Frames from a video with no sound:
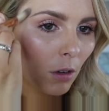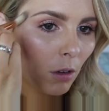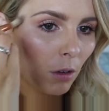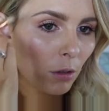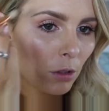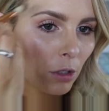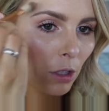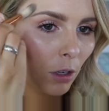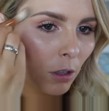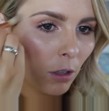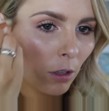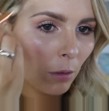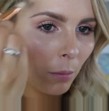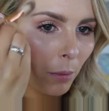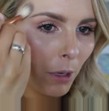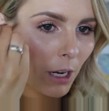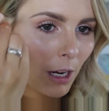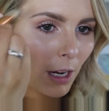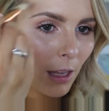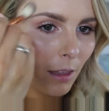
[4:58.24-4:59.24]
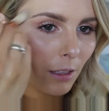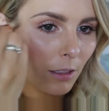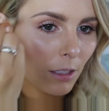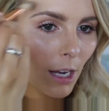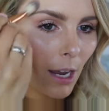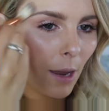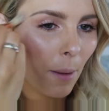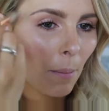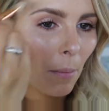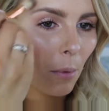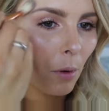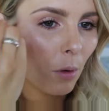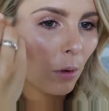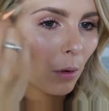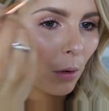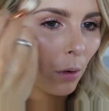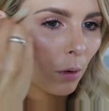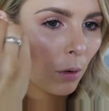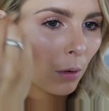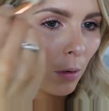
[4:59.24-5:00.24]
Also a little bit in the
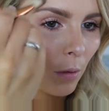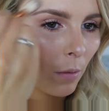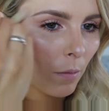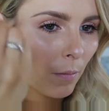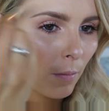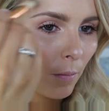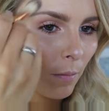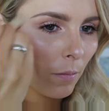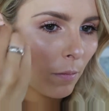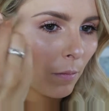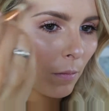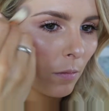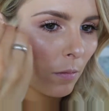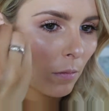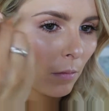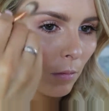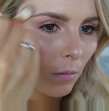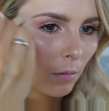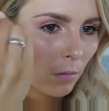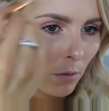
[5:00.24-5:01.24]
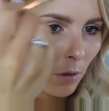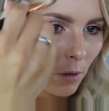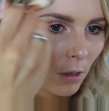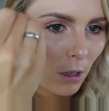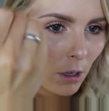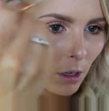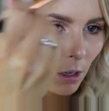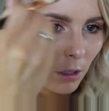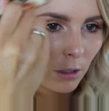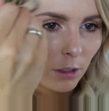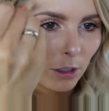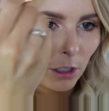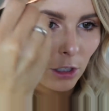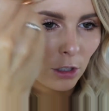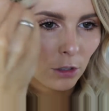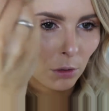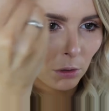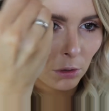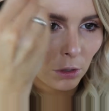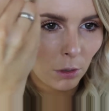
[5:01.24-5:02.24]
temple. You
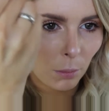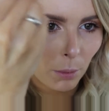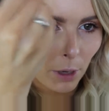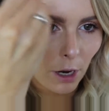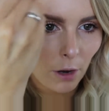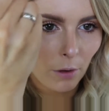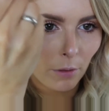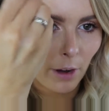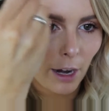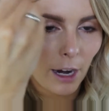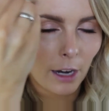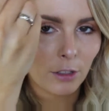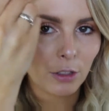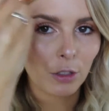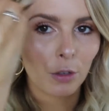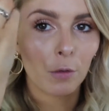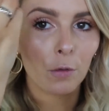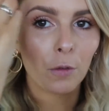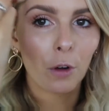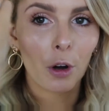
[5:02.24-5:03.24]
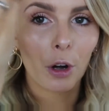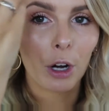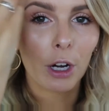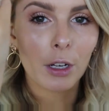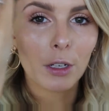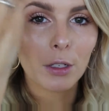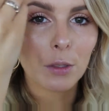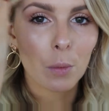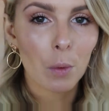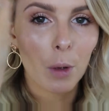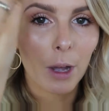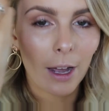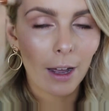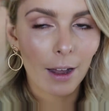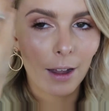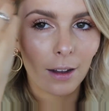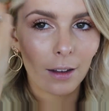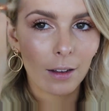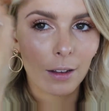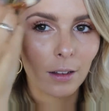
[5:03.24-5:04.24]
can a little bit around your forehead as
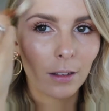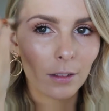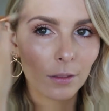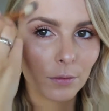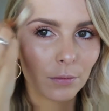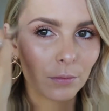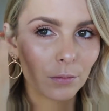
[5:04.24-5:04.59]
well.